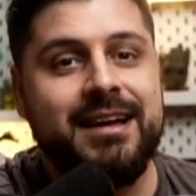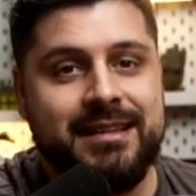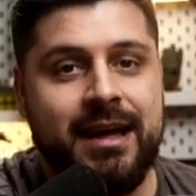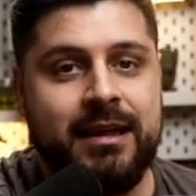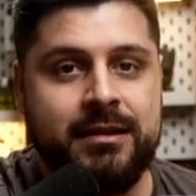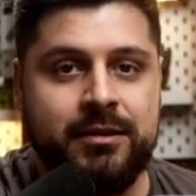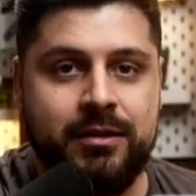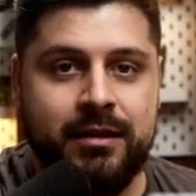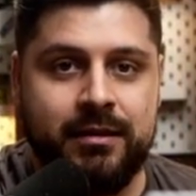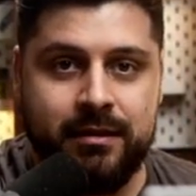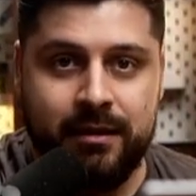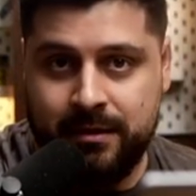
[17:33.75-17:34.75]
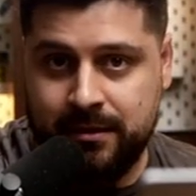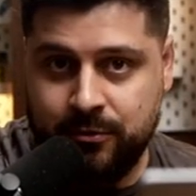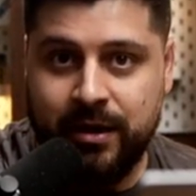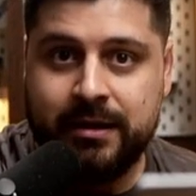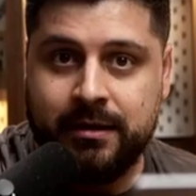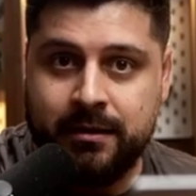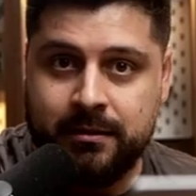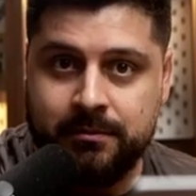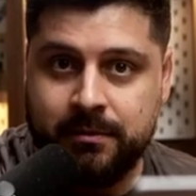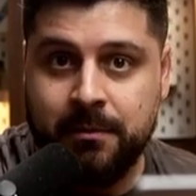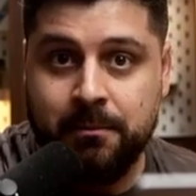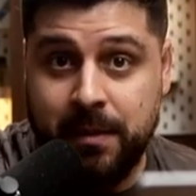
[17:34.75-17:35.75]
then in, and create a
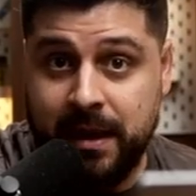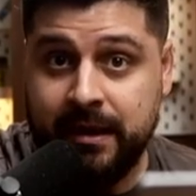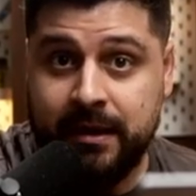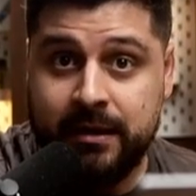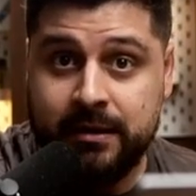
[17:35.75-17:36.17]
com- compelling